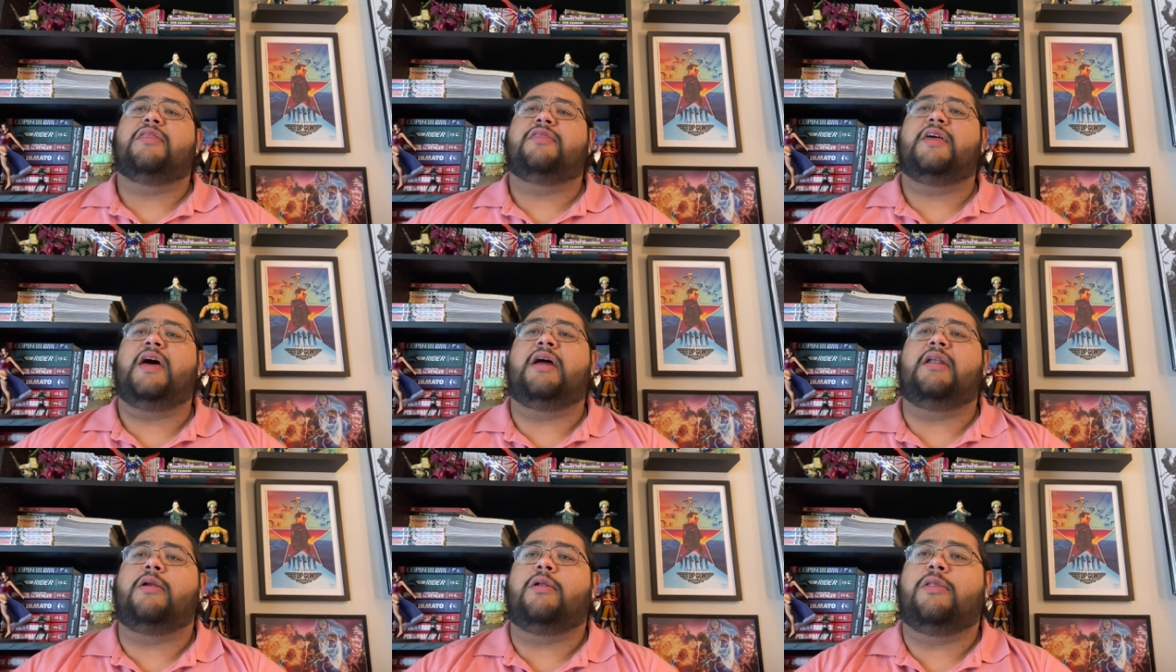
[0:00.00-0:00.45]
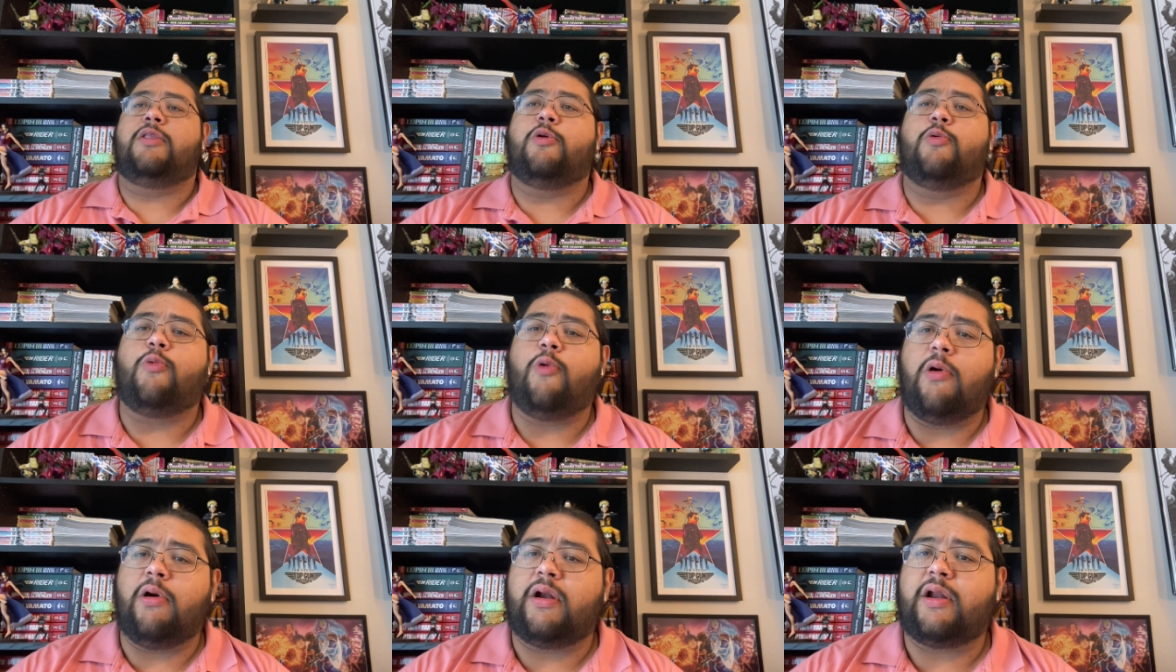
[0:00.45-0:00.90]
that the
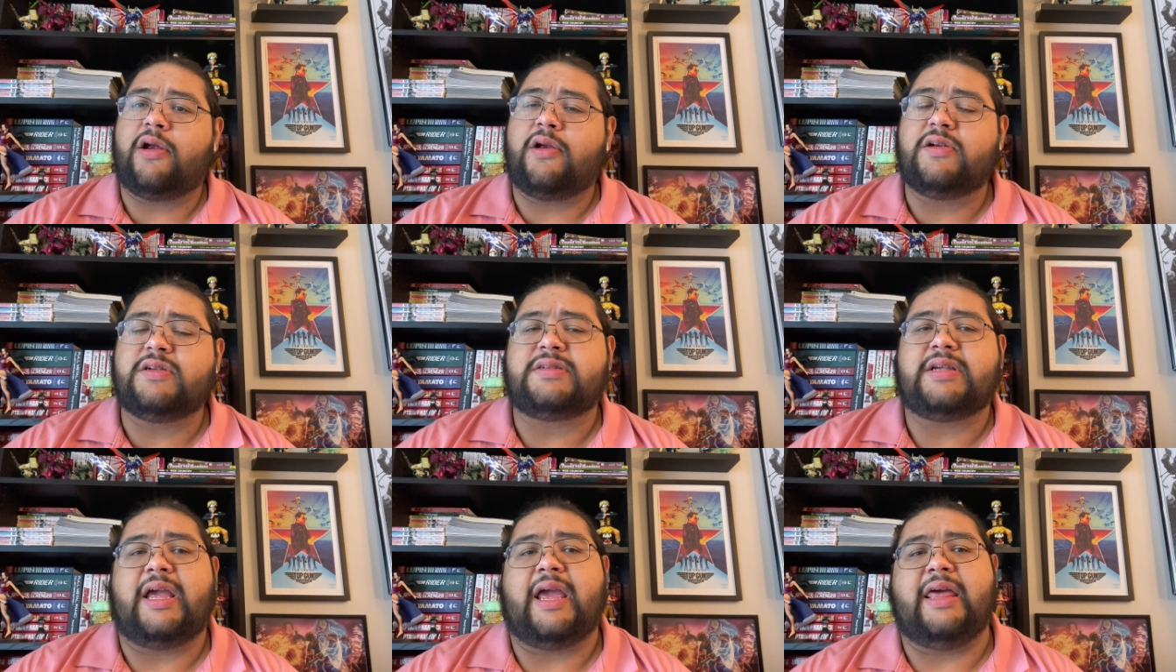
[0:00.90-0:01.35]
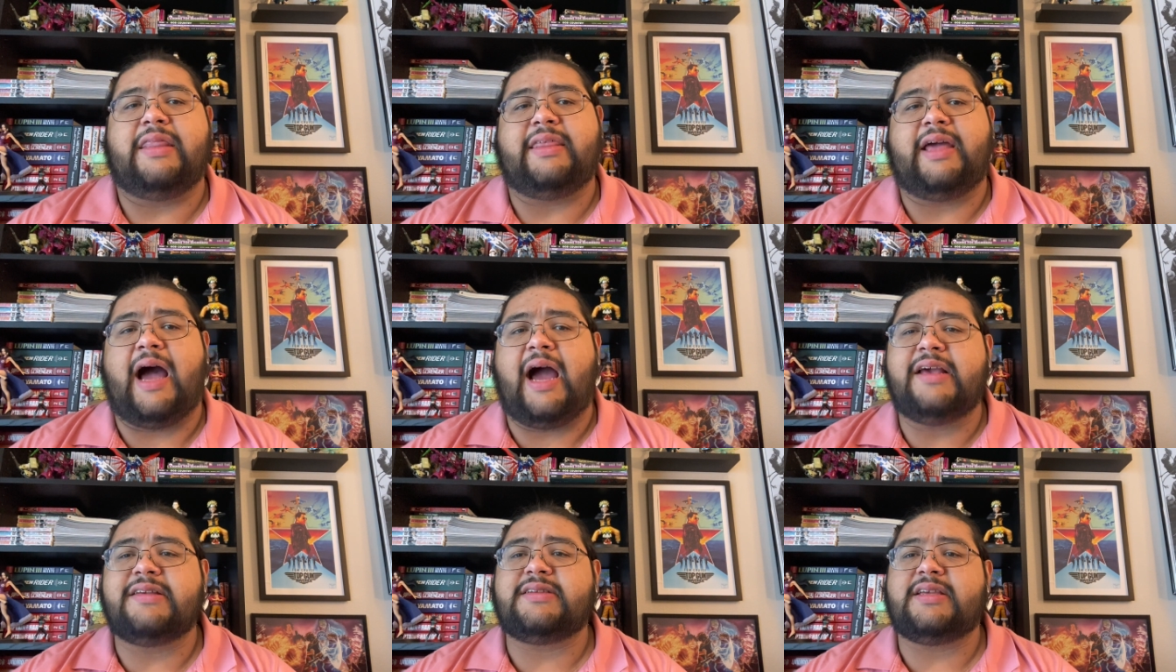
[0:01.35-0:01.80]
warders and the
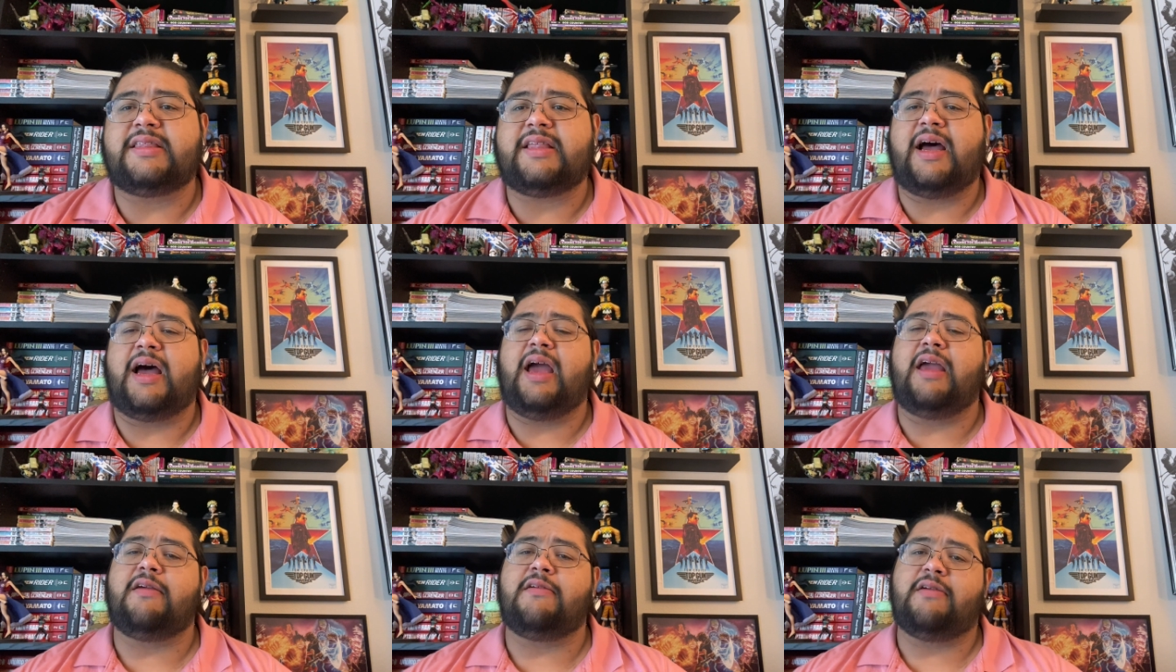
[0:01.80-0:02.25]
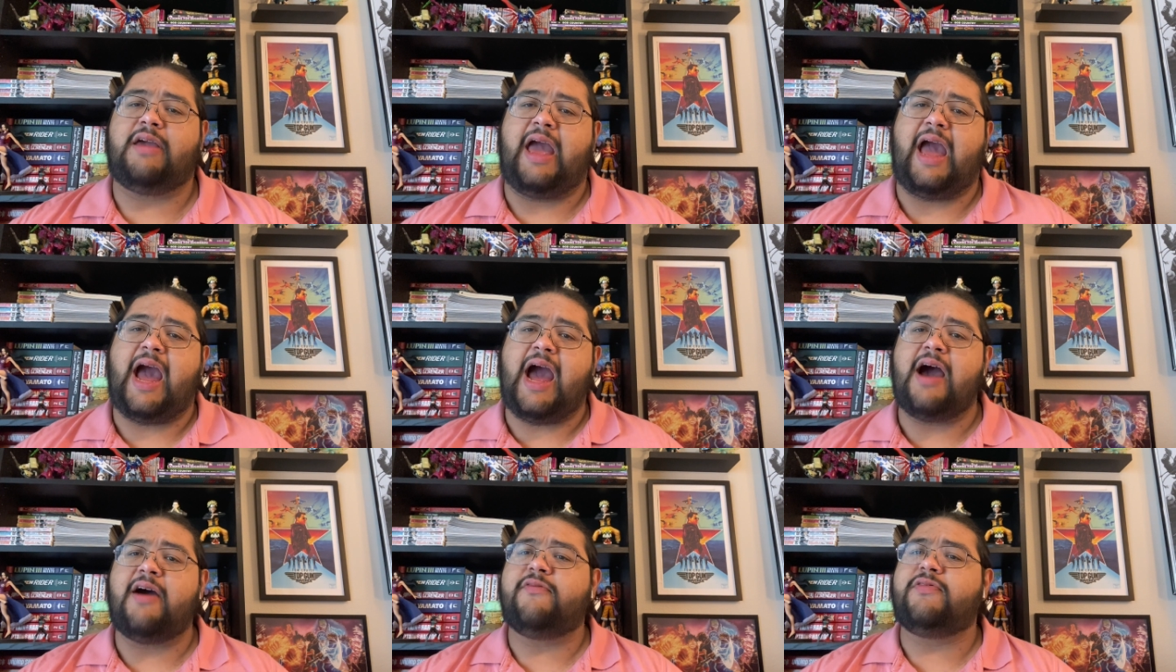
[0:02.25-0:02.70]
Aes Sedai
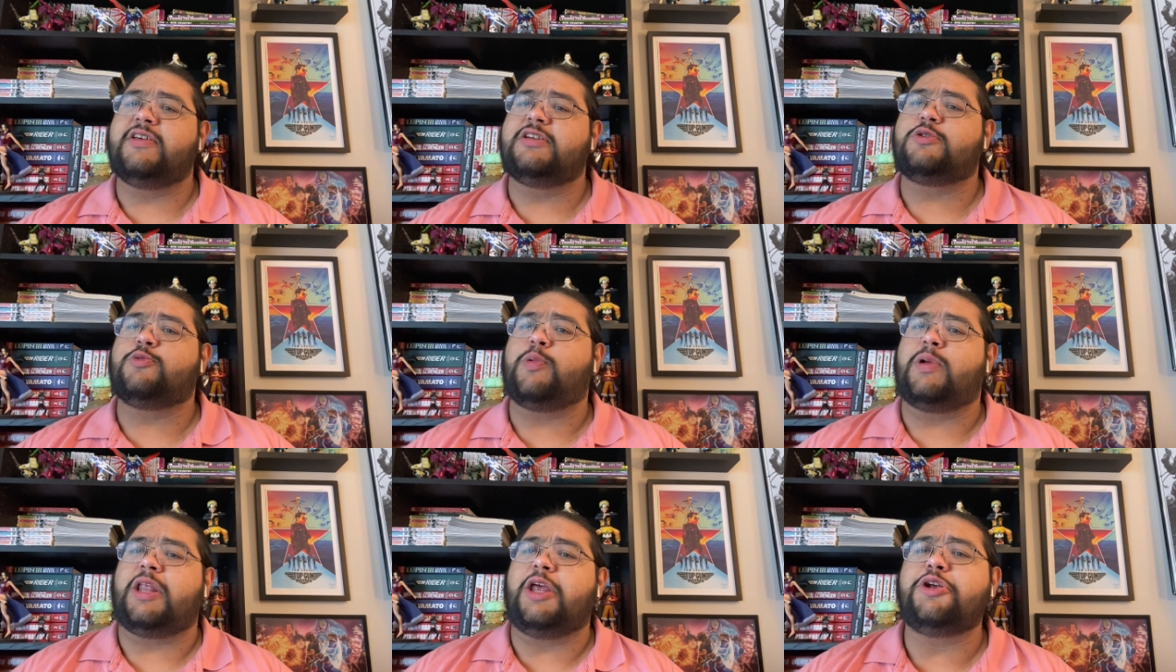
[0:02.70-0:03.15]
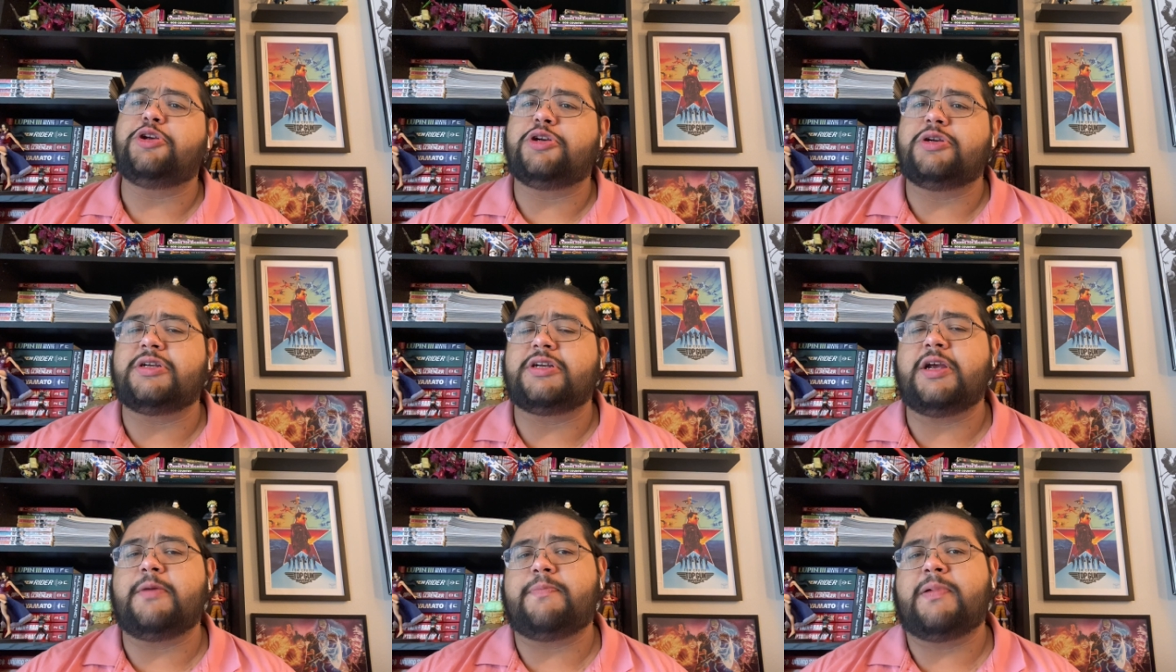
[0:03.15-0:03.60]
have this
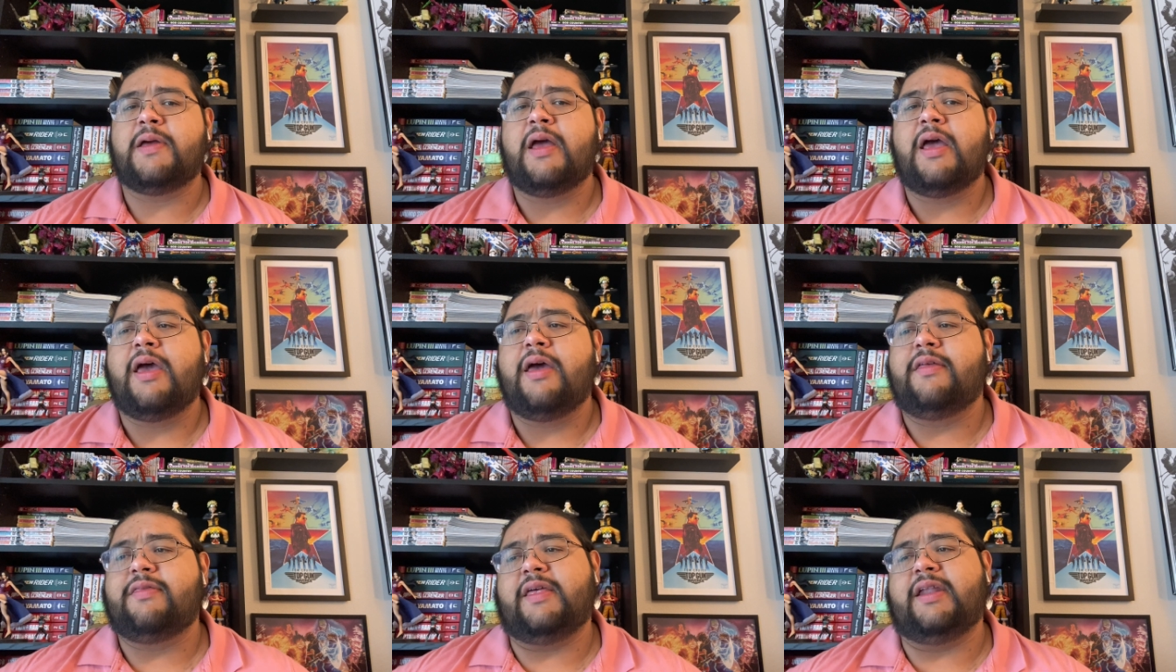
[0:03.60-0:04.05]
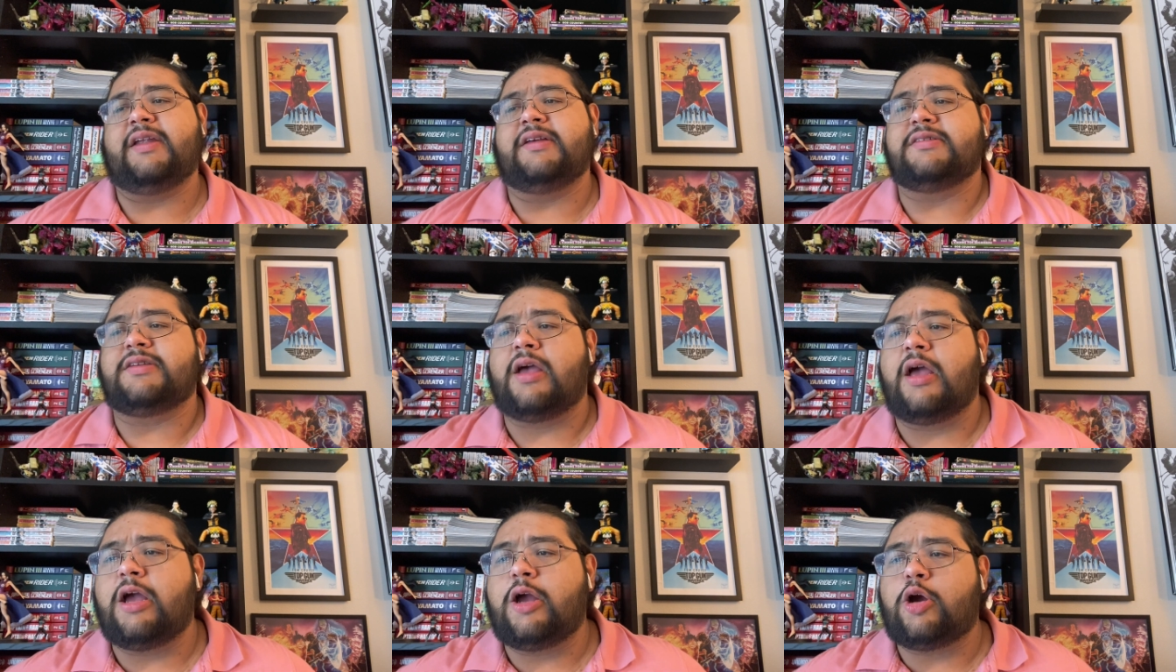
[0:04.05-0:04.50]
relationship that
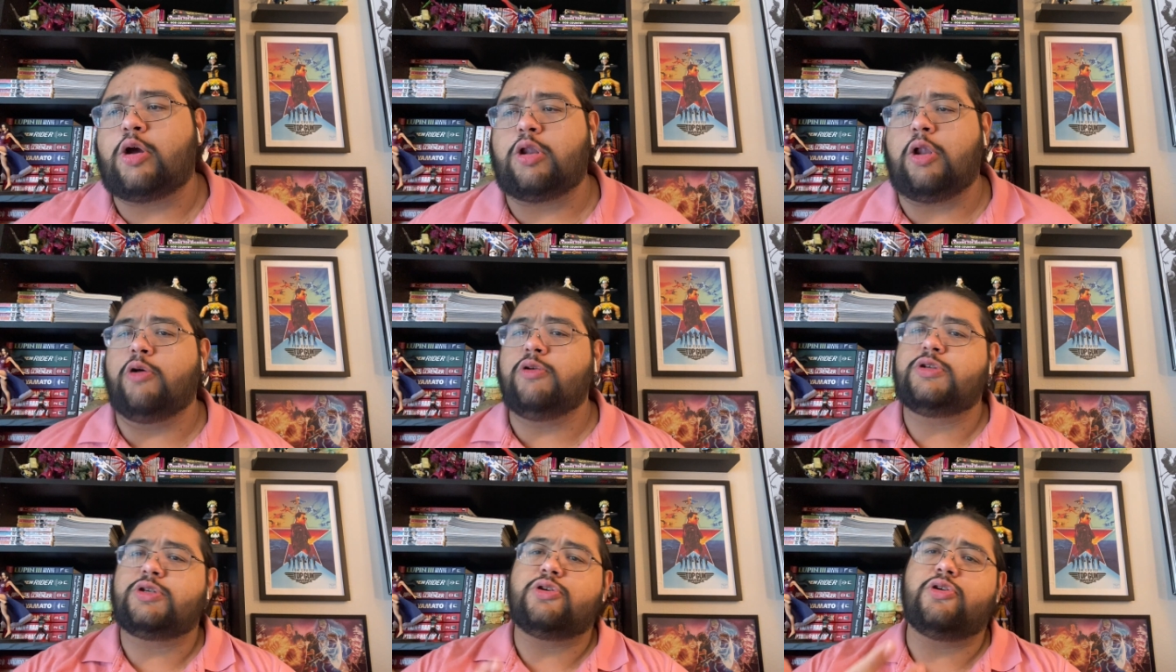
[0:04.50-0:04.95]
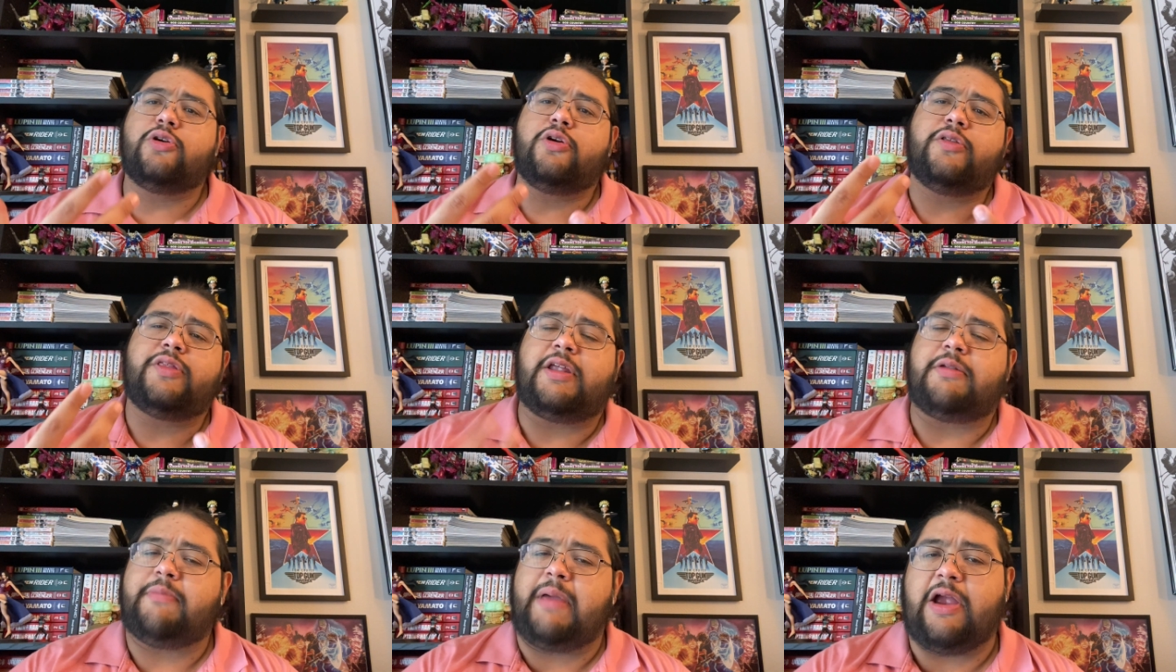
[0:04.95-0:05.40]
is closer
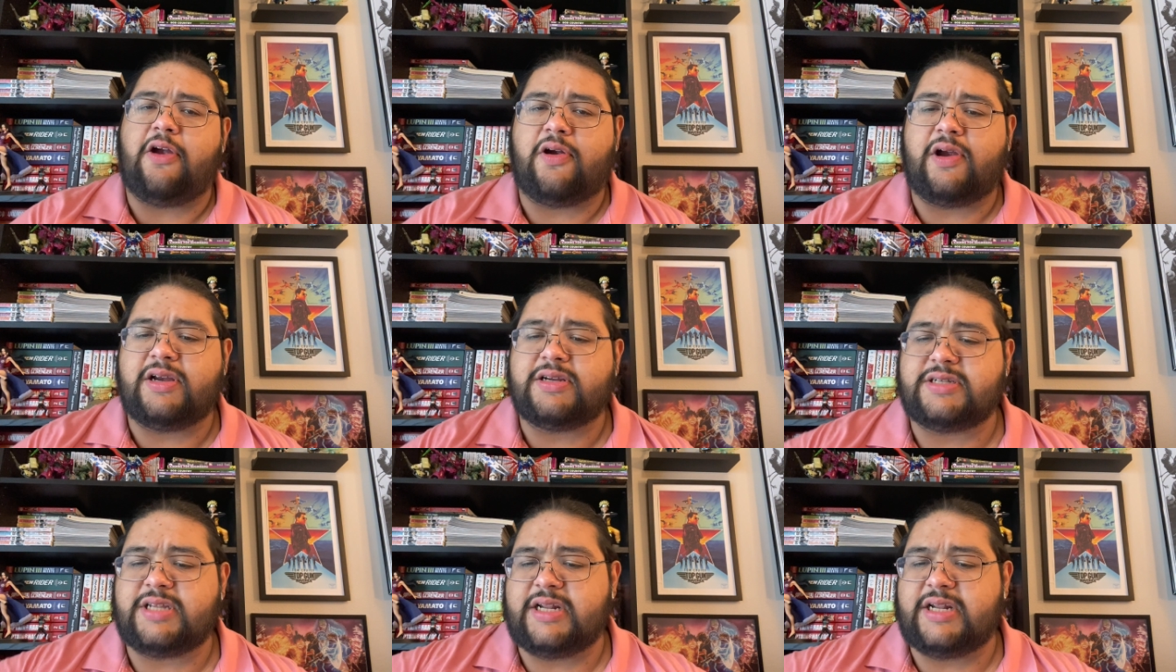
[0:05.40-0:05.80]
than marriage,